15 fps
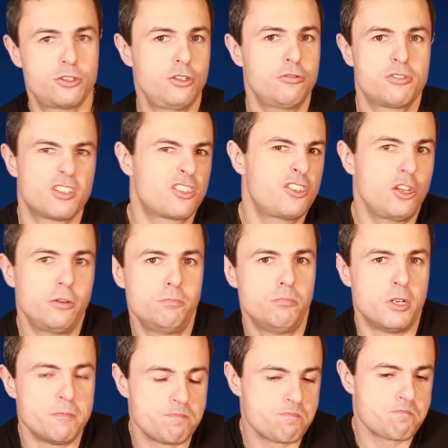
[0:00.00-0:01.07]
due to
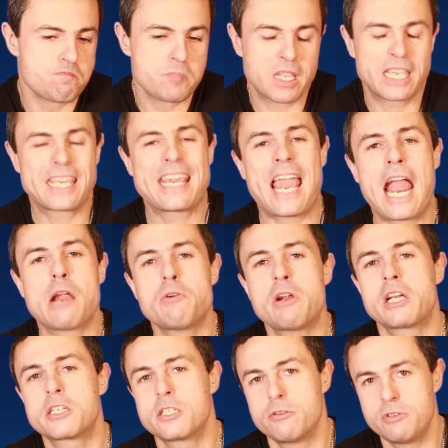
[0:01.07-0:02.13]
some
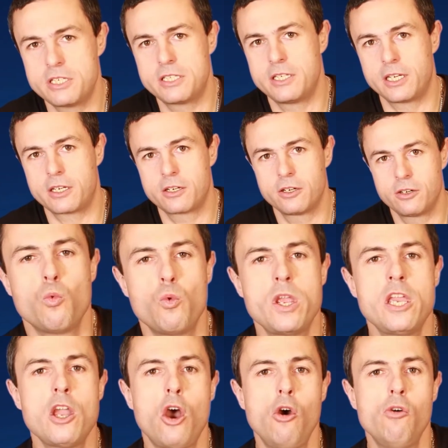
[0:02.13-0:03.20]
characteristic.
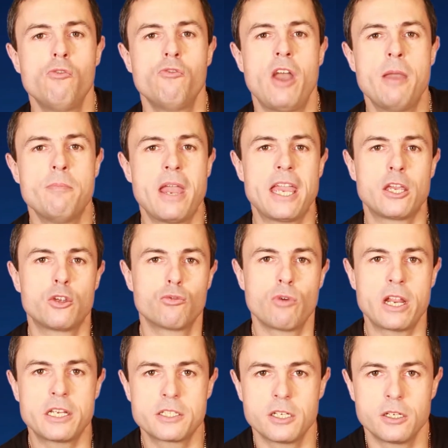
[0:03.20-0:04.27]
We owe them a
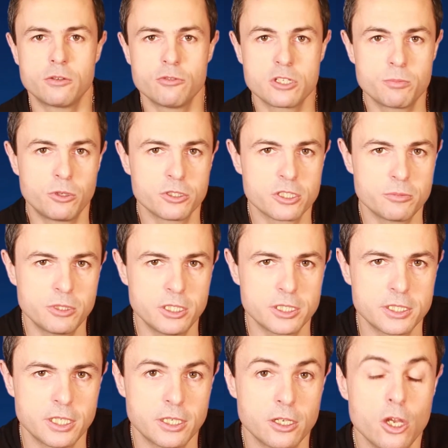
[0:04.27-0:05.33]
greater
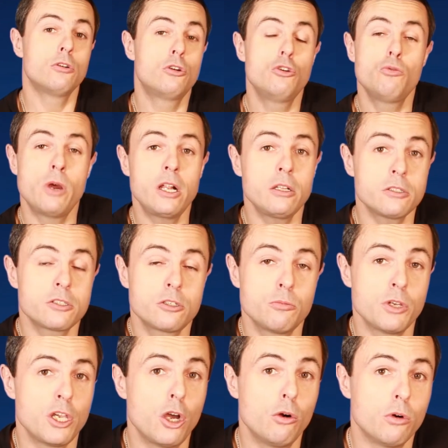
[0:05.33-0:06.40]
responsibility. Who else do
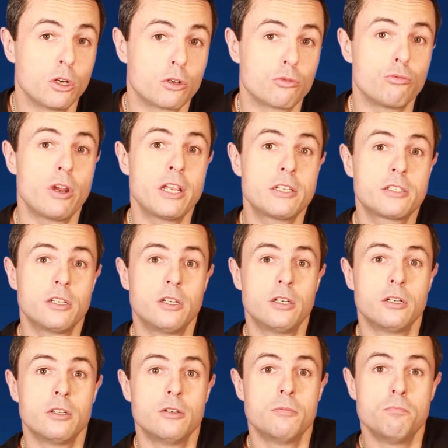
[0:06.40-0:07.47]
we owe a greater
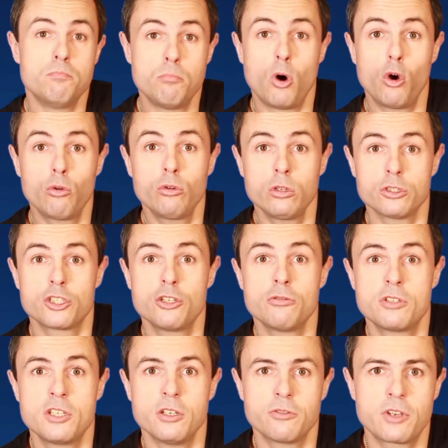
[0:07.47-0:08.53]
moral
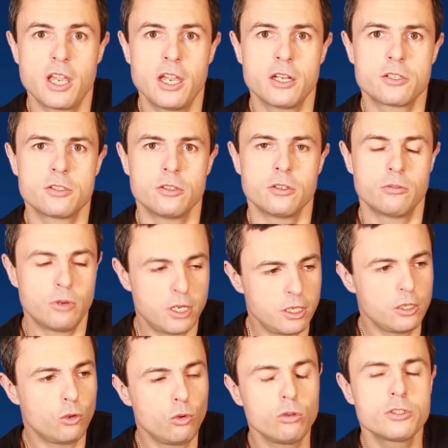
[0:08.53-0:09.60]
duty of care to? Well,
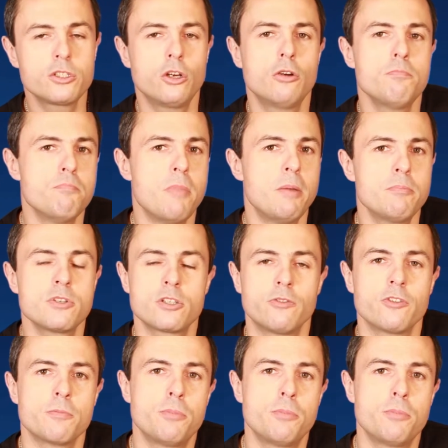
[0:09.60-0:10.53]
also members of the